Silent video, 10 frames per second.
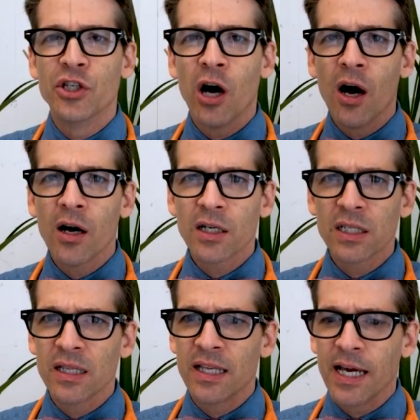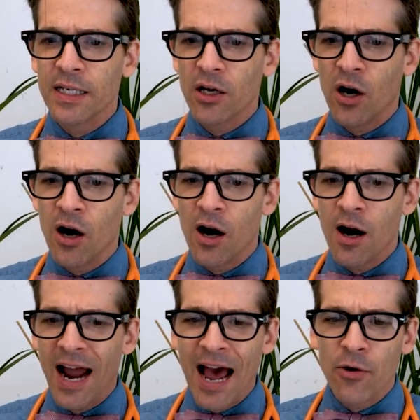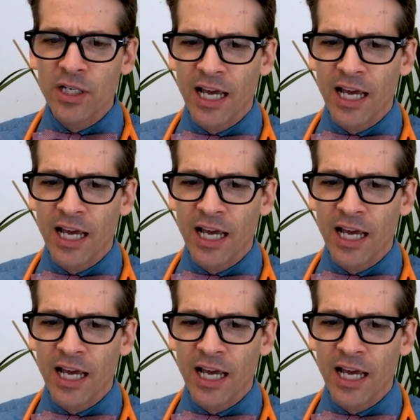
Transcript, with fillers: dogs that are out